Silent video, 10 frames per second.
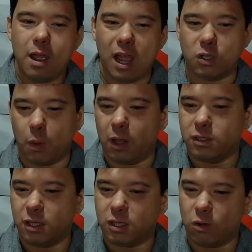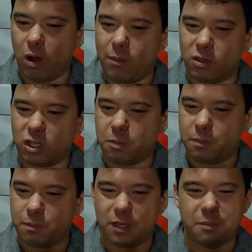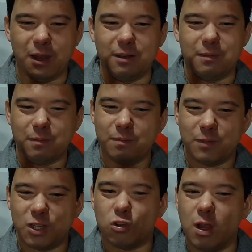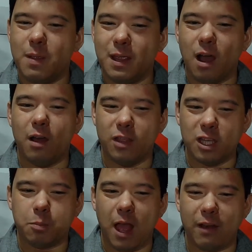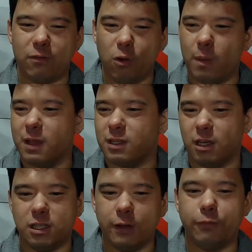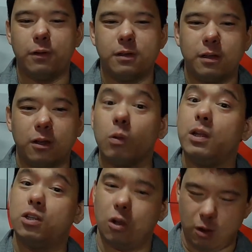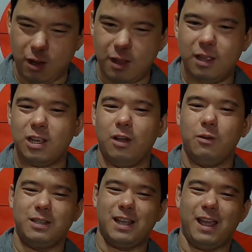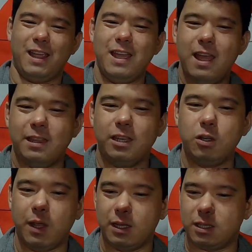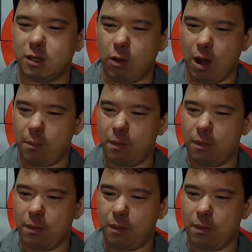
as well as Instagram. It just has been streaming on this platform is a different creature, shall we say, than doing Instagram.